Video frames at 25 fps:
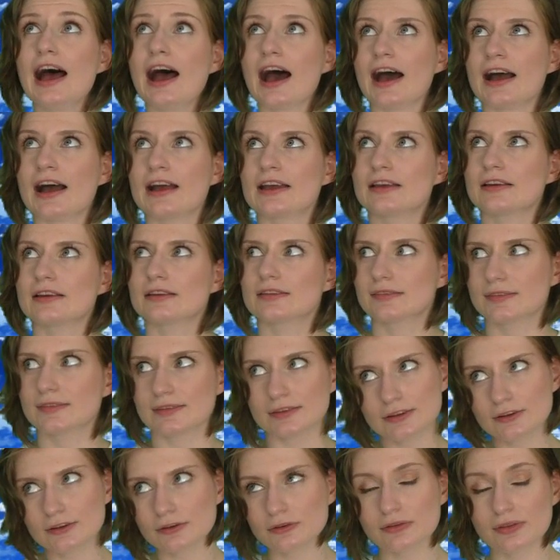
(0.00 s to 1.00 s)
I
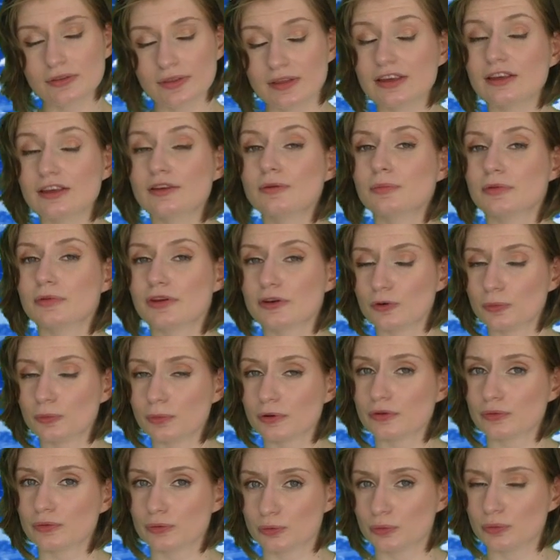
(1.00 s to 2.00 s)
still don't think
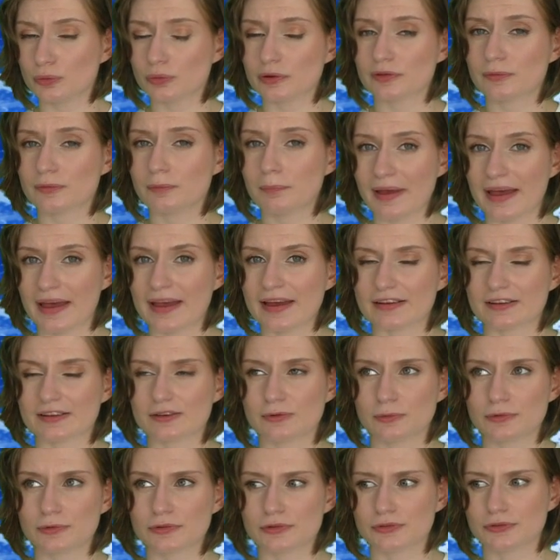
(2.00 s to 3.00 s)
Psychopass 2 was bad,
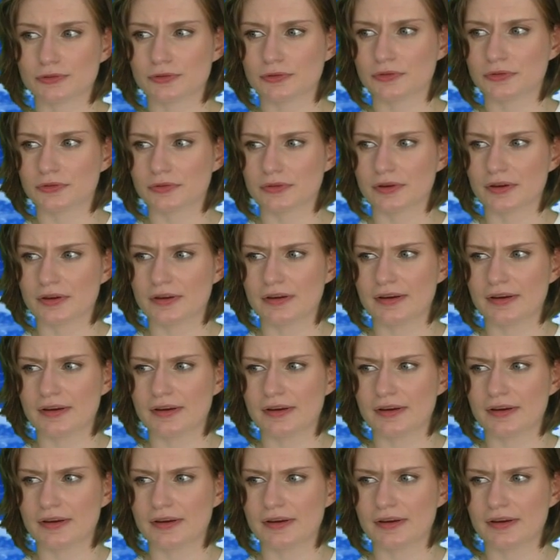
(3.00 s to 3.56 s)
it was just